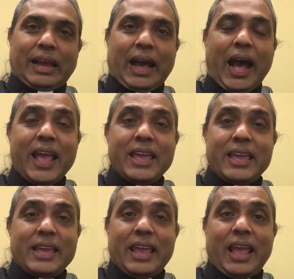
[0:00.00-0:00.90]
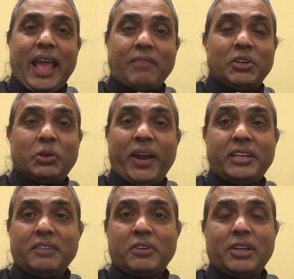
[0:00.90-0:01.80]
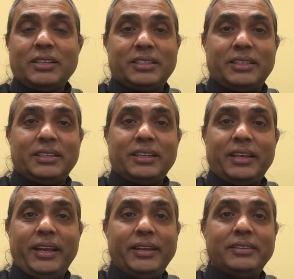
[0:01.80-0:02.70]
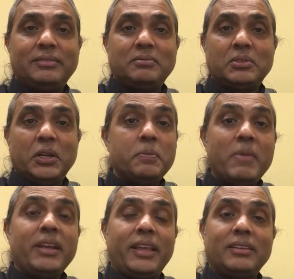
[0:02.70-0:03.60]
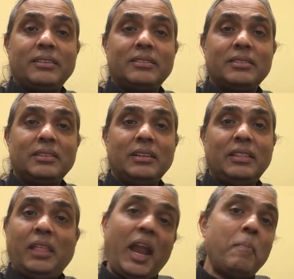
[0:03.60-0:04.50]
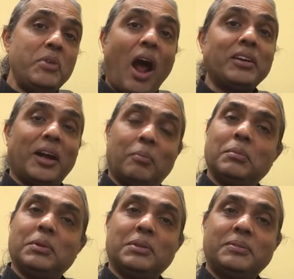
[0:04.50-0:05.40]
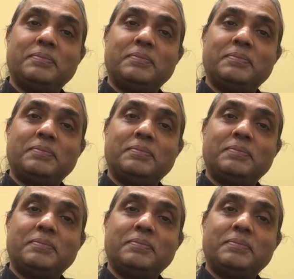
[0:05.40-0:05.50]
I have a great difficulty in admitting that I'm not humble.